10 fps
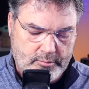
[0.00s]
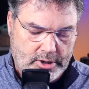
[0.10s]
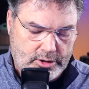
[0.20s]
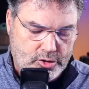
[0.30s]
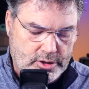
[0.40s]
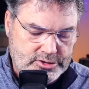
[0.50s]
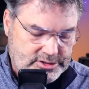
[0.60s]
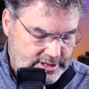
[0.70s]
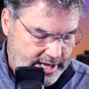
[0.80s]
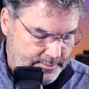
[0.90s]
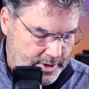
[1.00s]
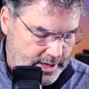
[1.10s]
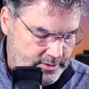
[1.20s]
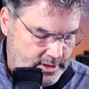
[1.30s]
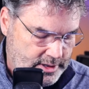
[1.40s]
But I could just tap
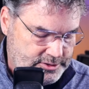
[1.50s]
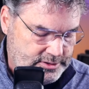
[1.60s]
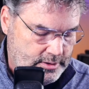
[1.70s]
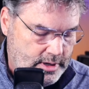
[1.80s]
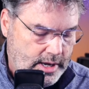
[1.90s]
on this